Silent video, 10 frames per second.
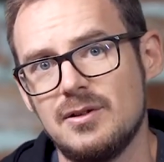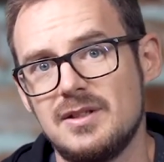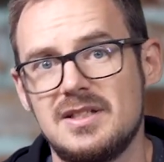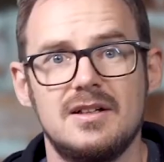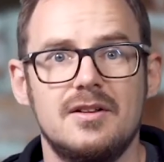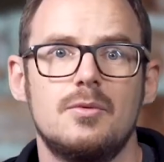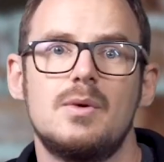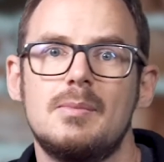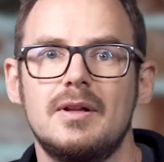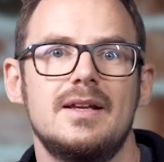until the
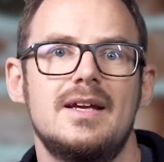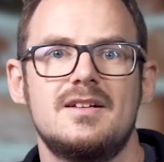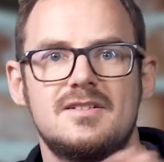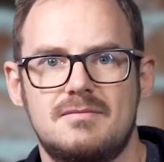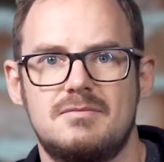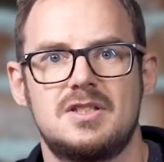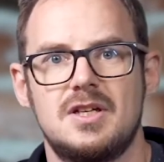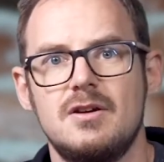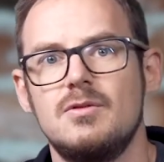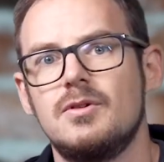Weebill S
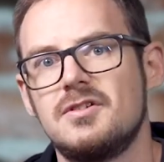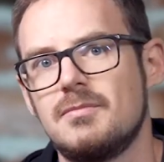2 or